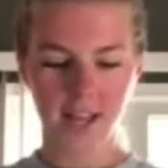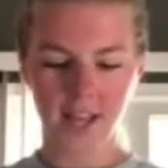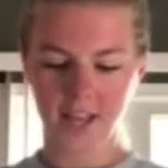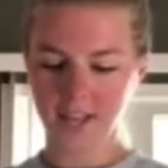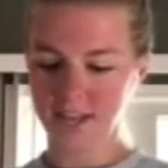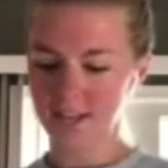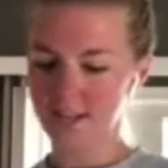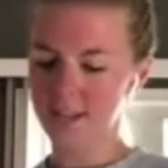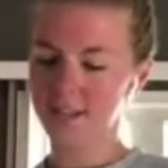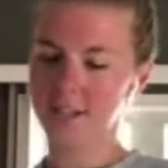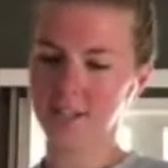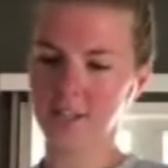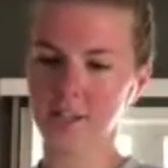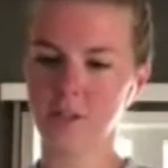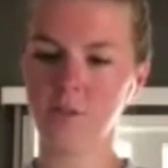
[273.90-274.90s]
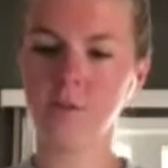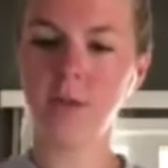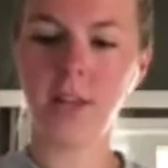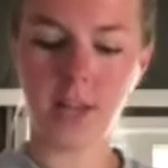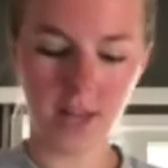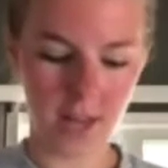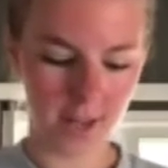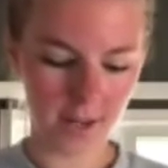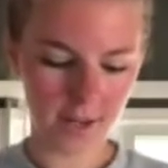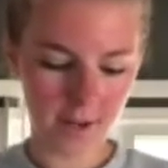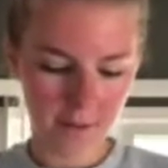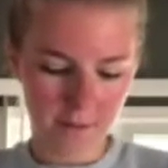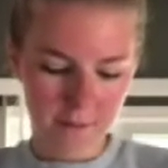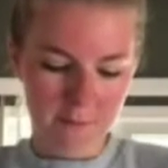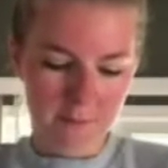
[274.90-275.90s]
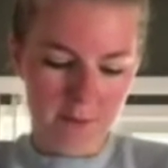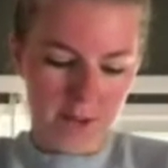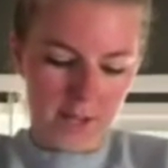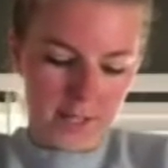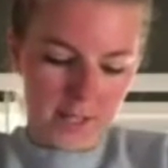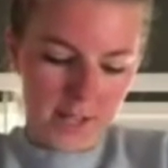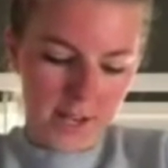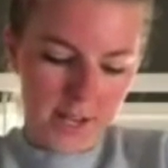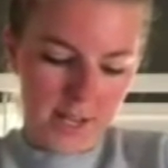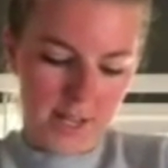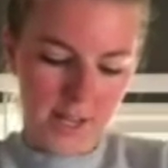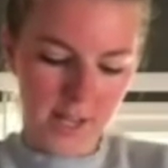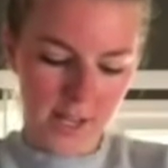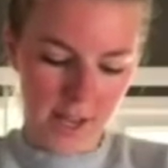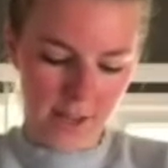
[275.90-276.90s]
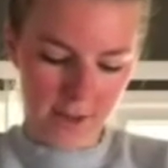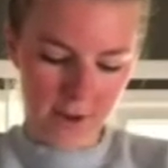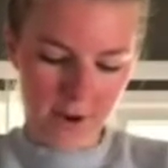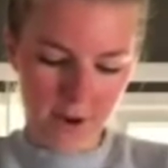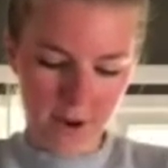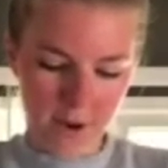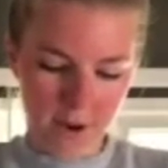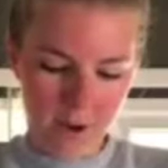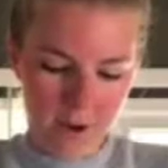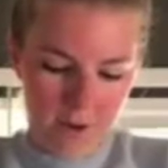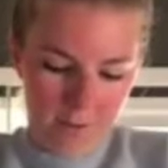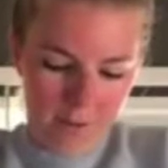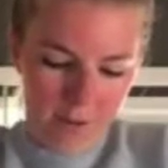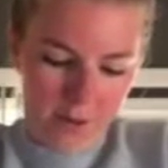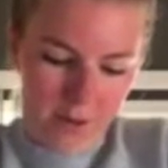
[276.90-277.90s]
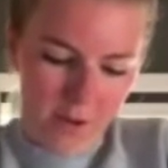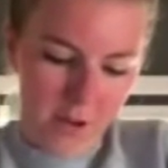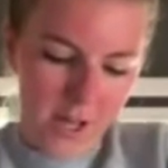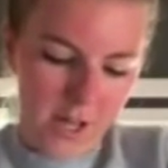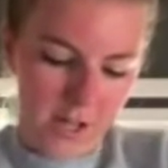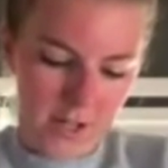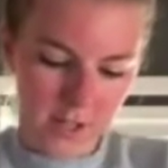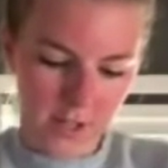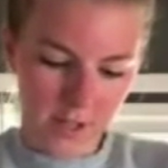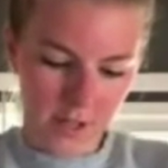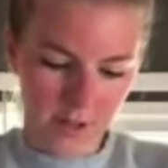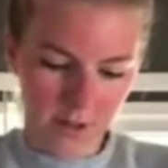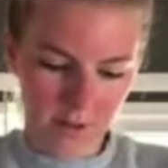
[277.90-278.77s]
and you can mix it together with your hands.